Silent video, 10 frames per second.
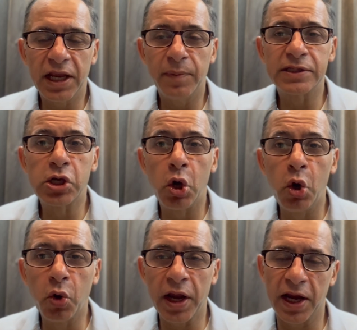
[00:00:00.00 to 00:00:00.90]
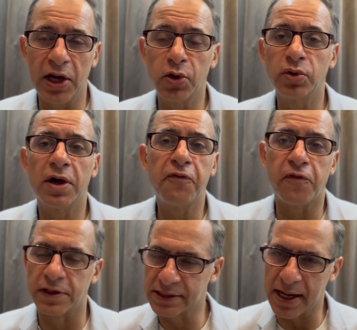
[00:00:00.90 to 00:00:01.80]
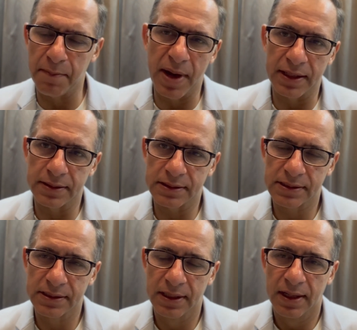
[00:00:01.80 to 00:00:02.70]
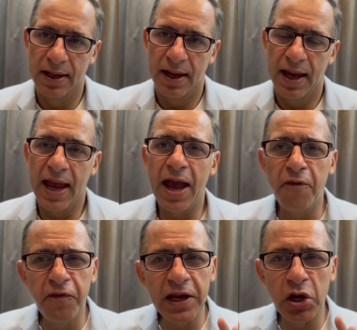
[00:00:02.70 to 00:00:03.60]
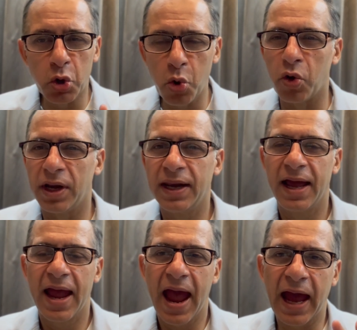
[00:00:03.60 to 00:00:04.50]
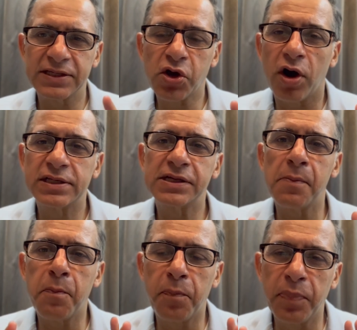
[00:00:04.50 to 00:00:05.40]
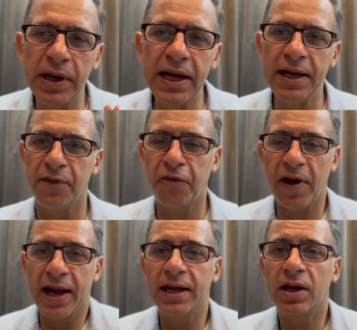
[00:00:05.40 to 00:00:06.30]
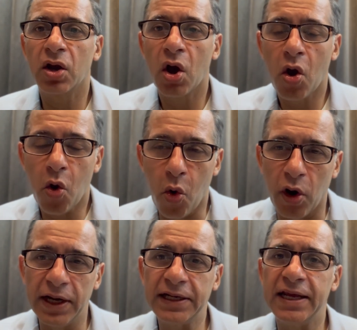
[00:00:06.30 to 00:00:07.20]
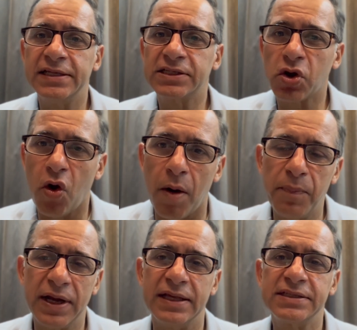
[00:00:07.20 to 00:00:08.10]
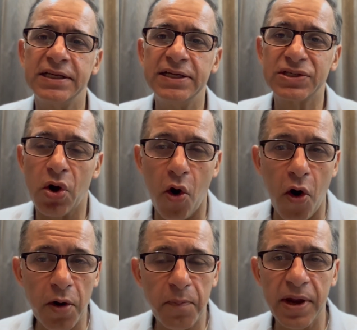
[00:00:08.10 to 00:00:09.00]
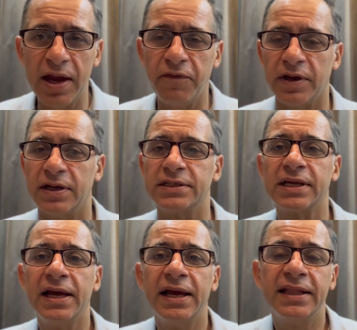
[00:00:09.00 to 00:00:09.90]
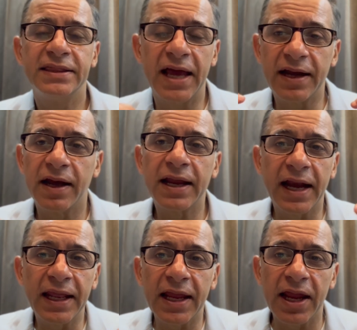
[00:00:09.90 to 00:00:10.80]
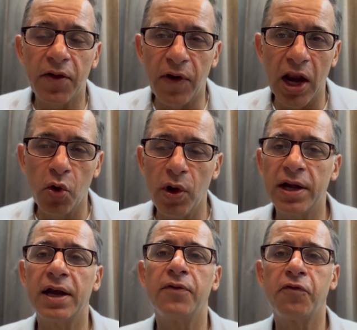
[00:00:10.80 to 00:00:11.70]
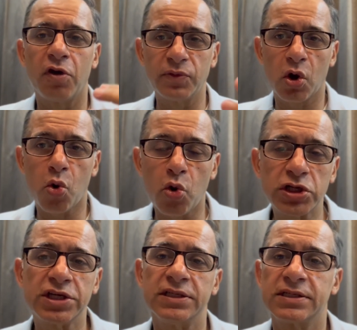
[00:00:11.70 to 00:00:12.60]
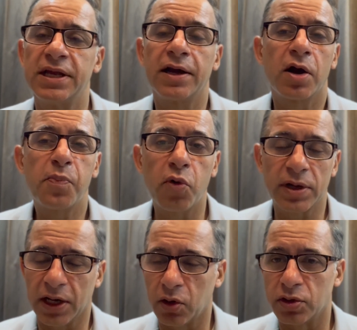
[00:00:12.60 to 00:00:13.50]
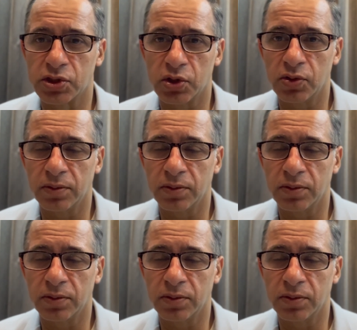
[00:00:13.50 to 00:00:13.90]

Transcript: team is looking into the first time managers. Every role has got some predefined qualities, competencies or behaviors that are getting evaluated from the questions that are put across to you.